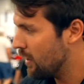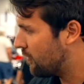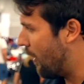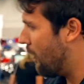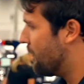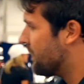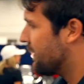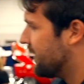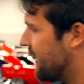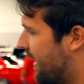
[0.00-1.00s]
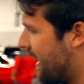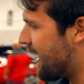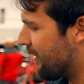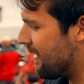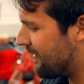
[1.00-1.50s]
So
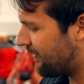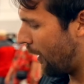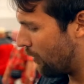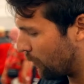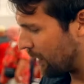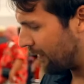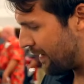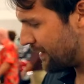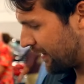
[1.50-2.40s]
here is the rear end of the